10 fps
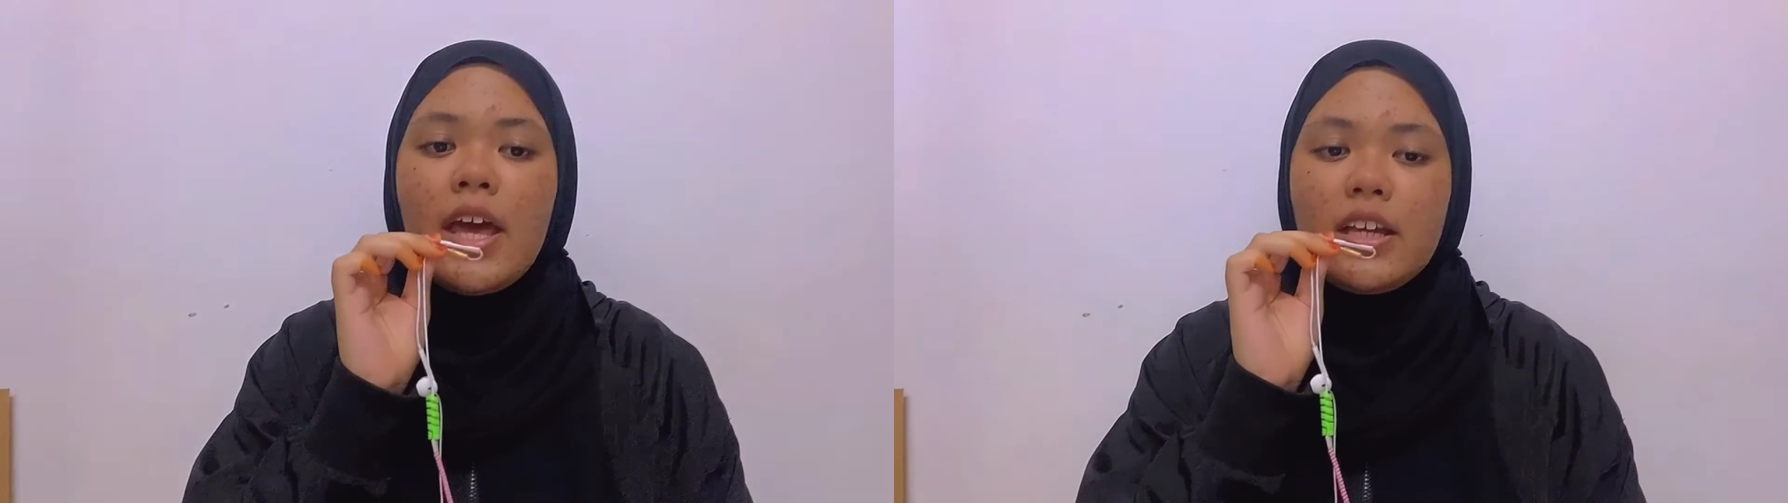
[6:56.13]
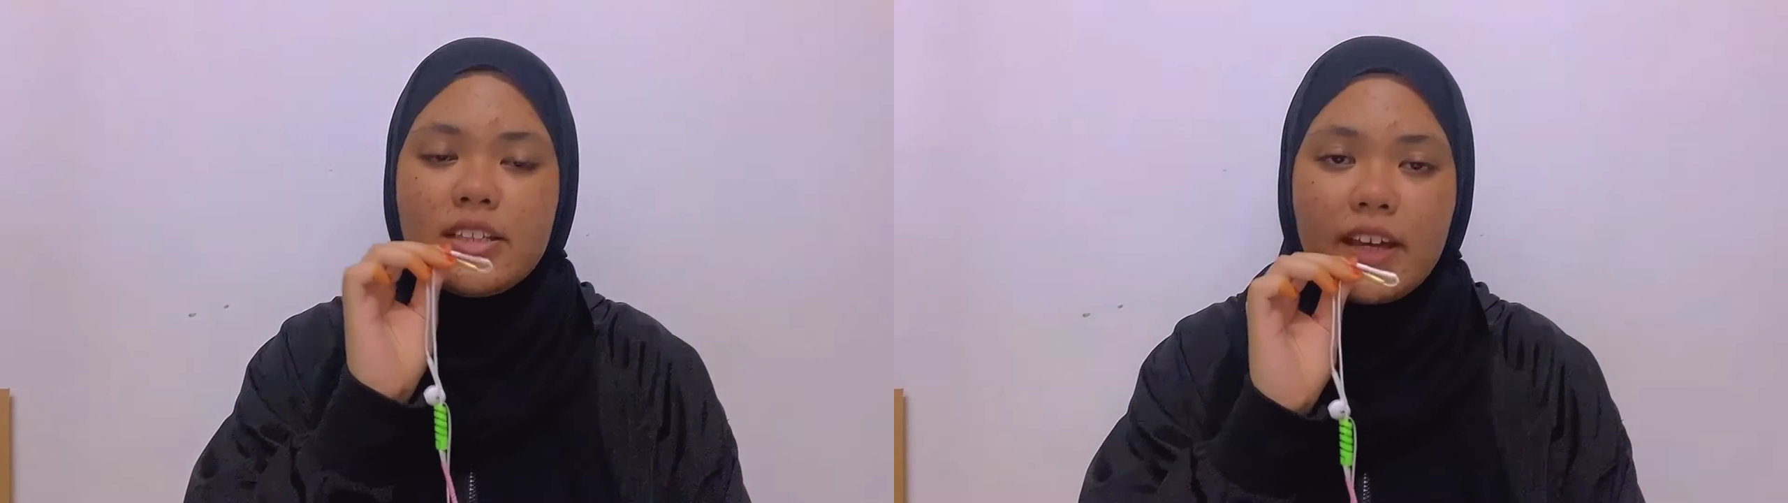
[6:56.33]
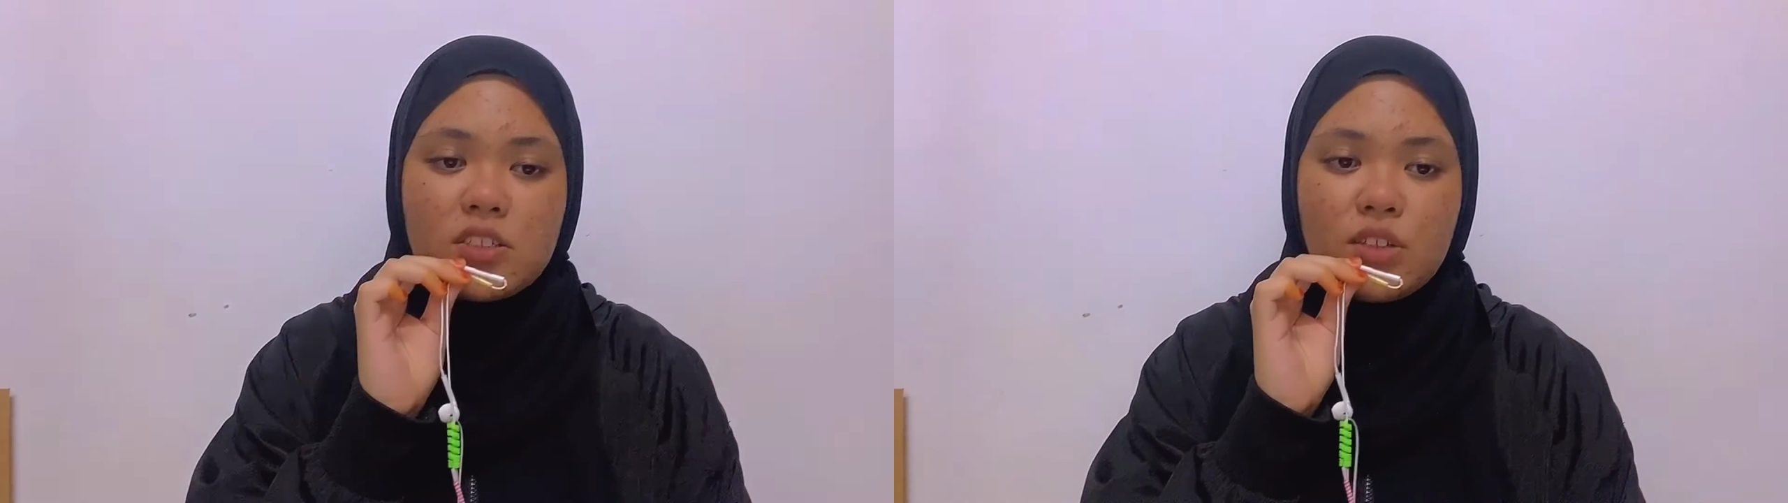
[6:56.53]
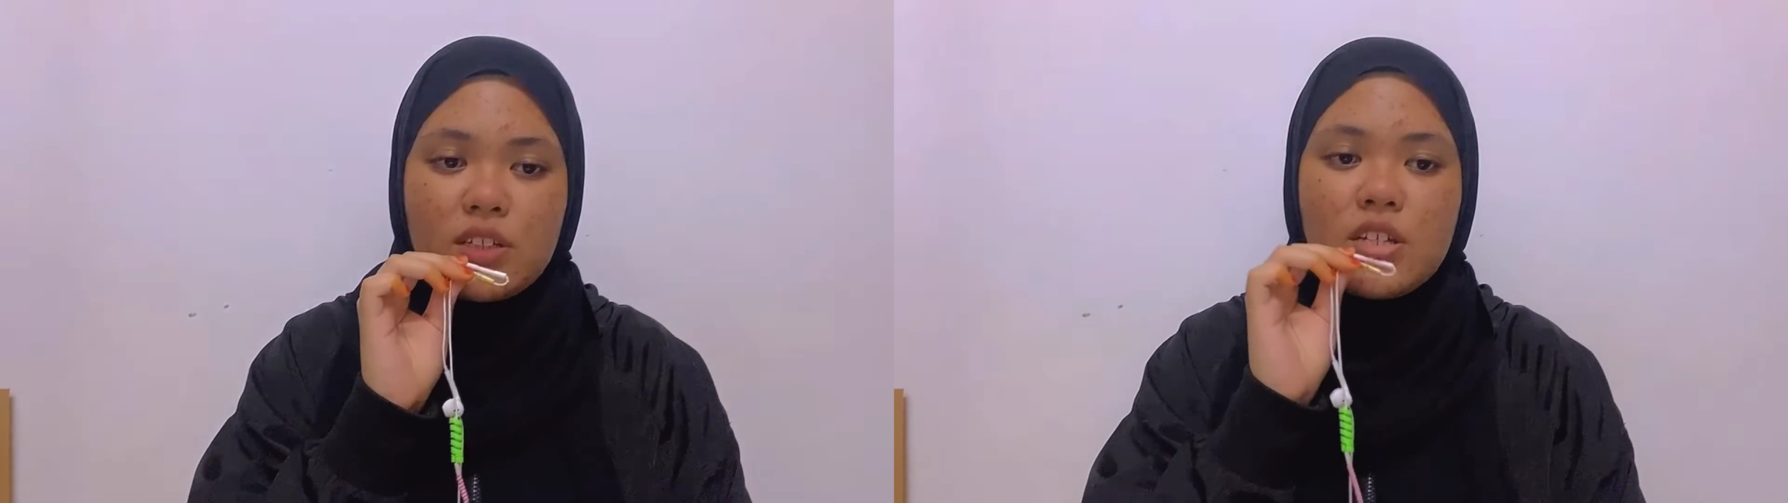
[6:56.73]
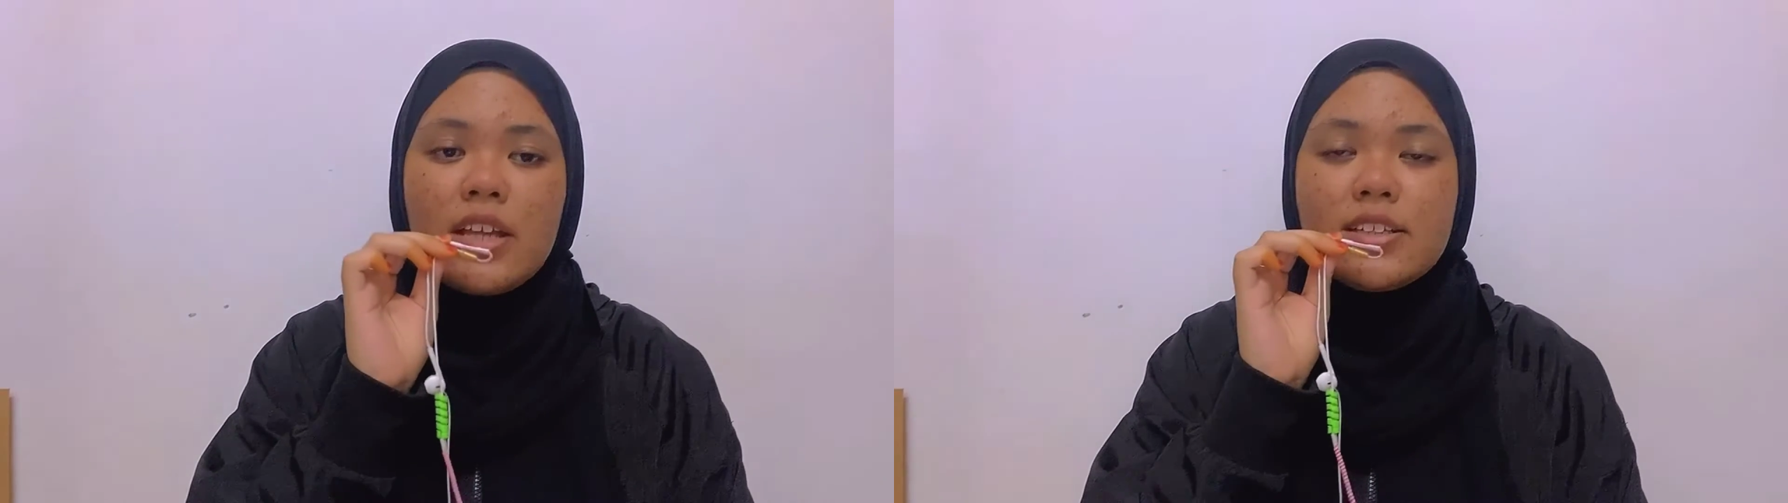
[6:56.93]
In exchange,
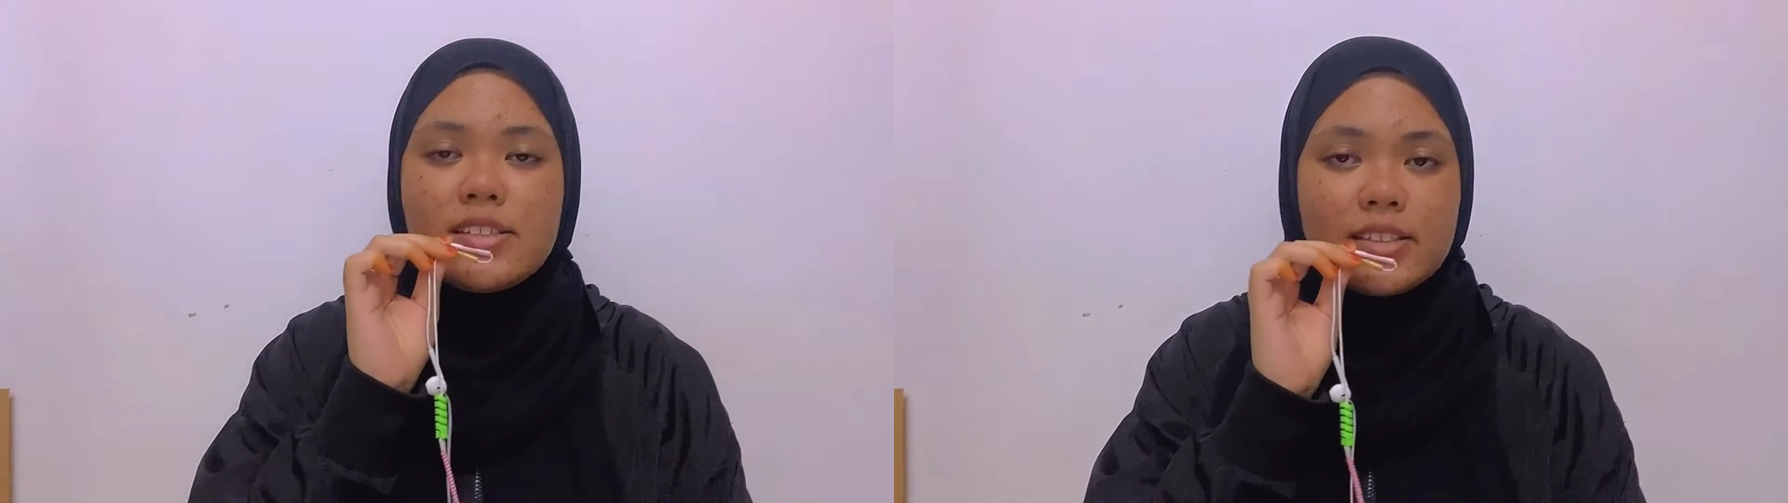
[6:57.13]
the tax